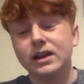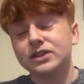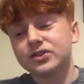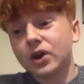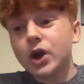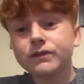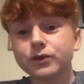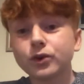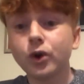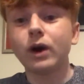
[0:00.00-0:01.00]
Just
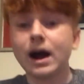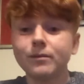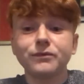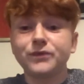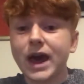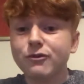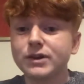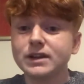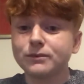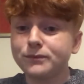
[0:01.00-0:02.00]
overall, I'm
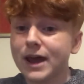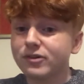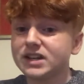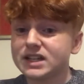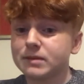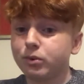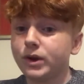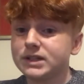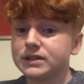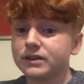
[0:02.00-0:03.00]
very, very
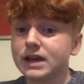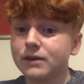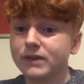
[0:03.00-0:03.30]
disappointed on that.